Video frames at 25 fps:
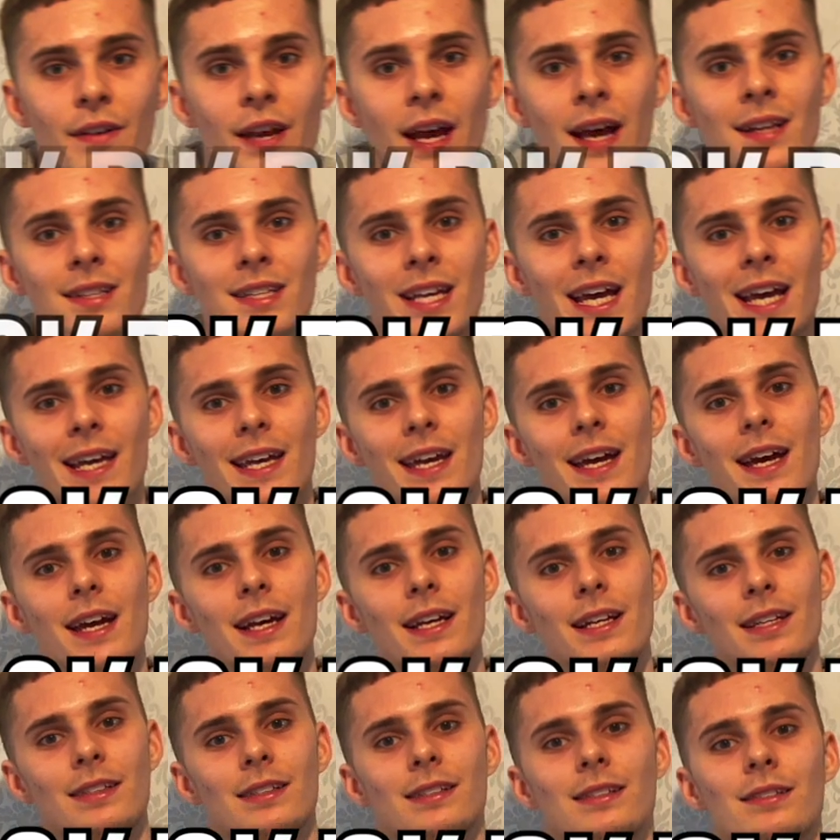and
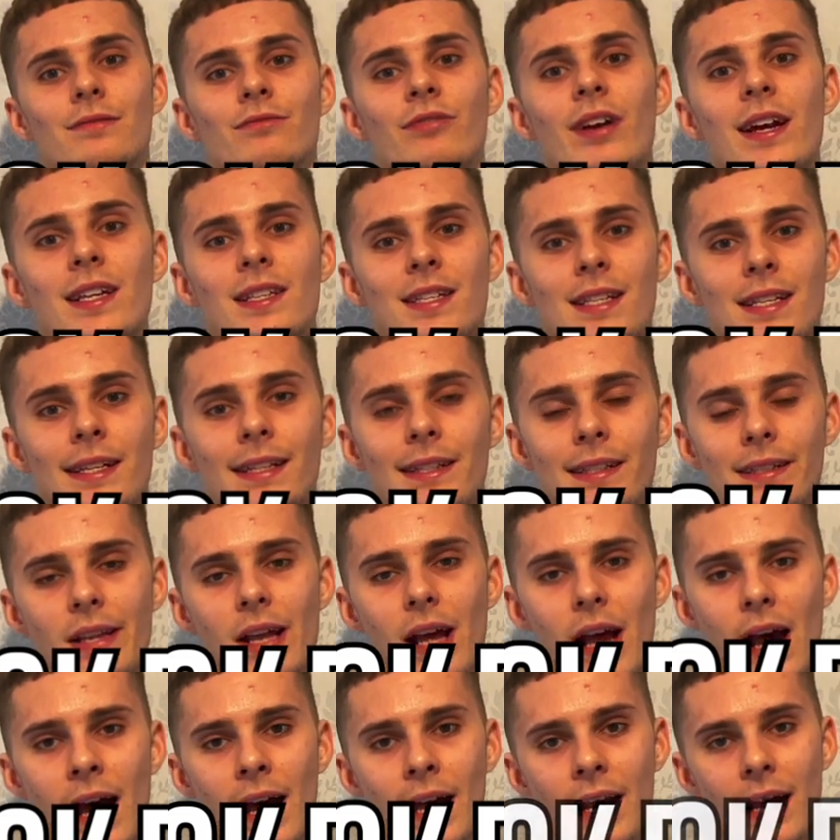10K racing.
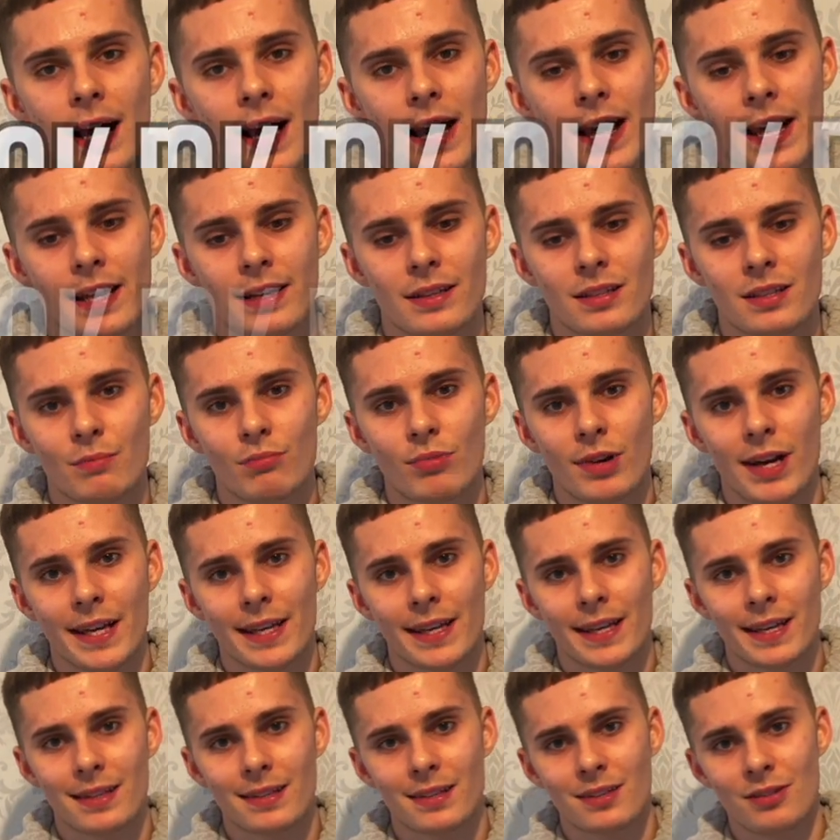And I hate to
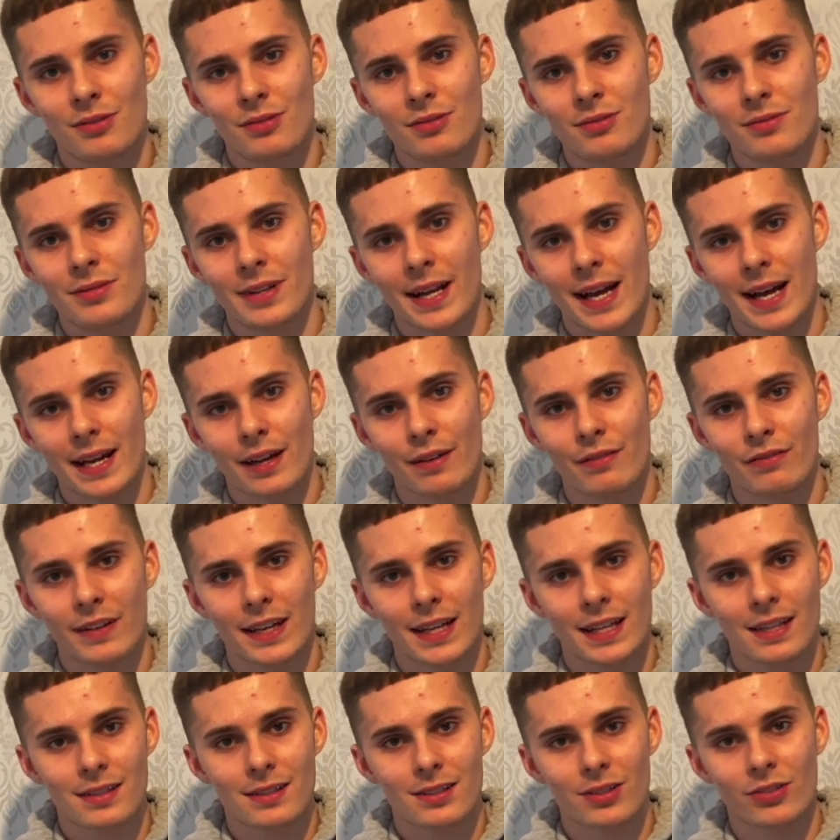break it to Nike
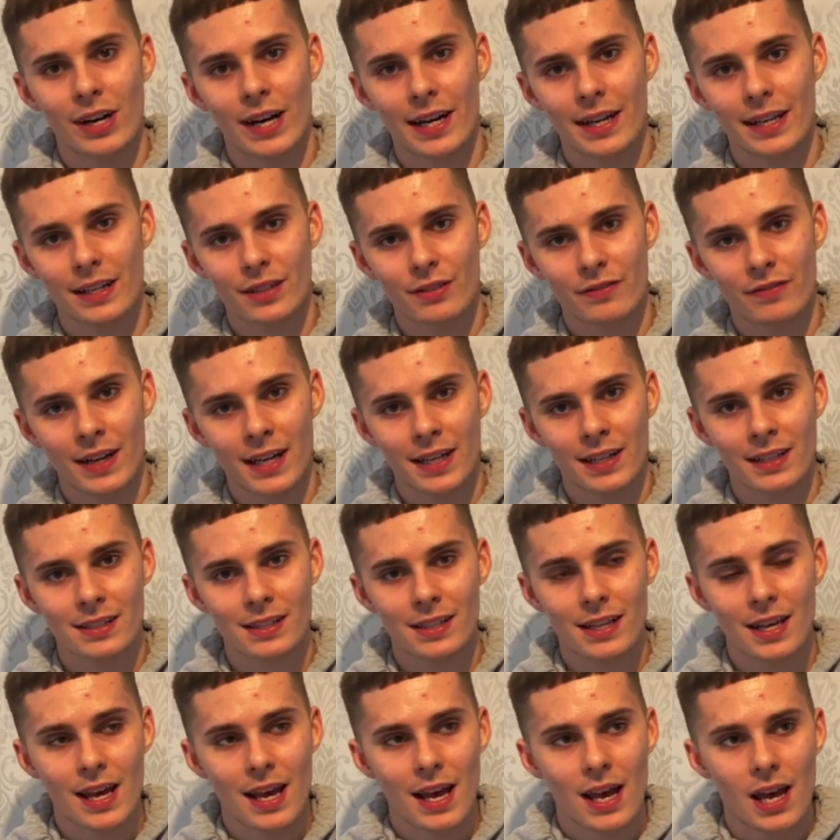fans or Adidas
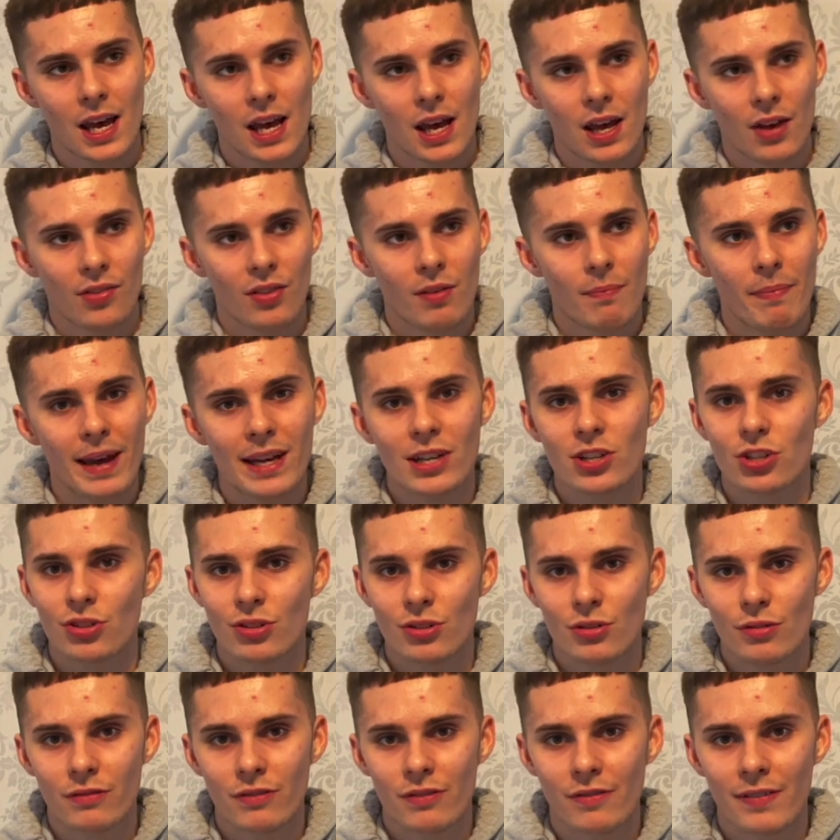fans, the best
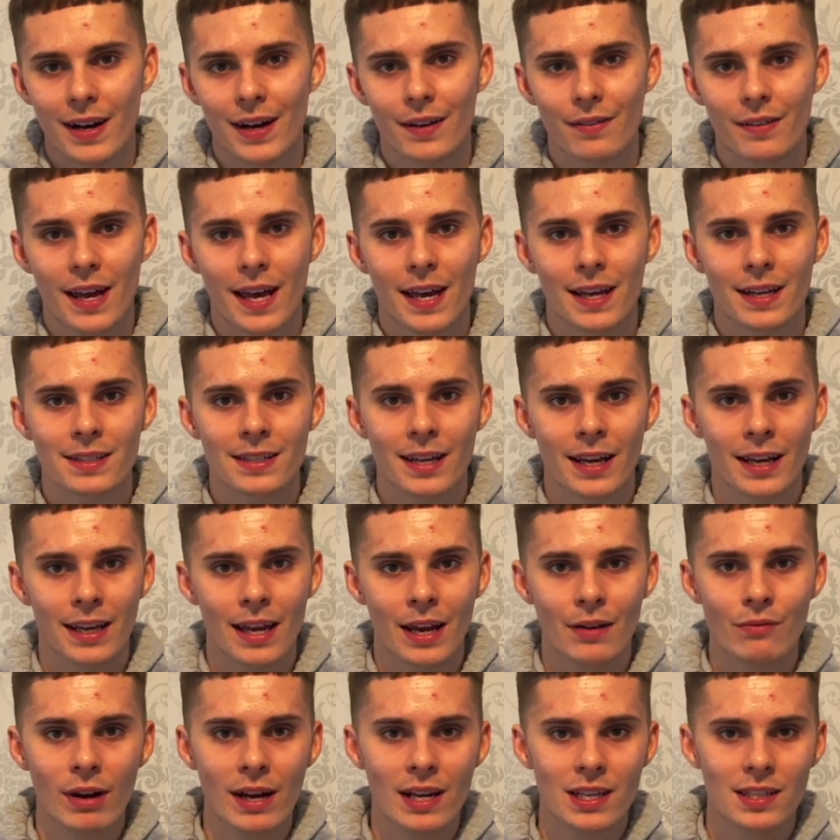shoe for 5K and
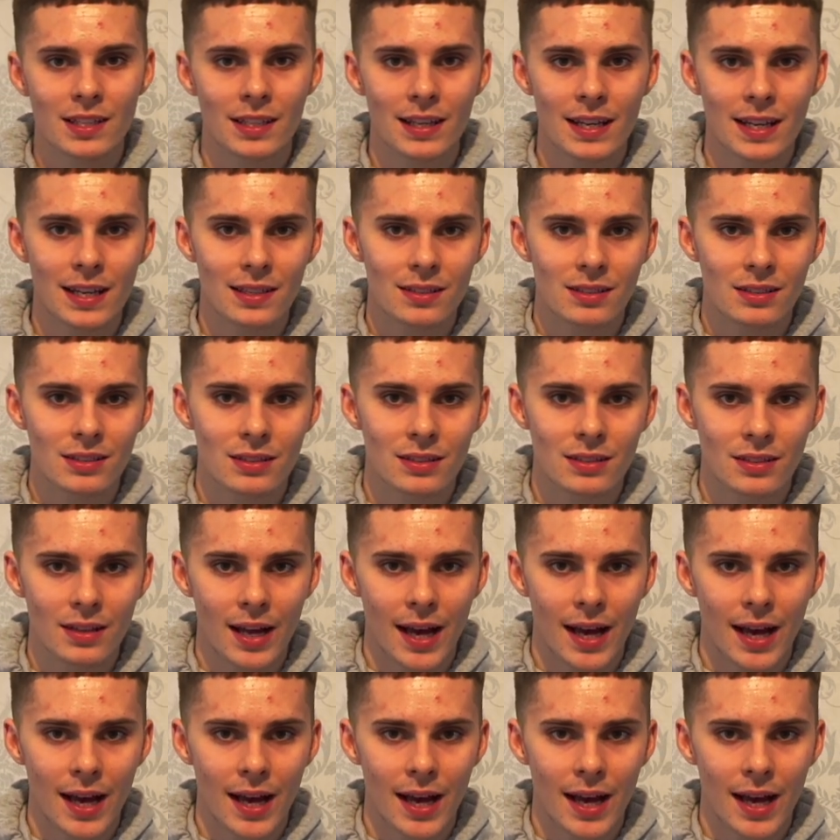10K racing is the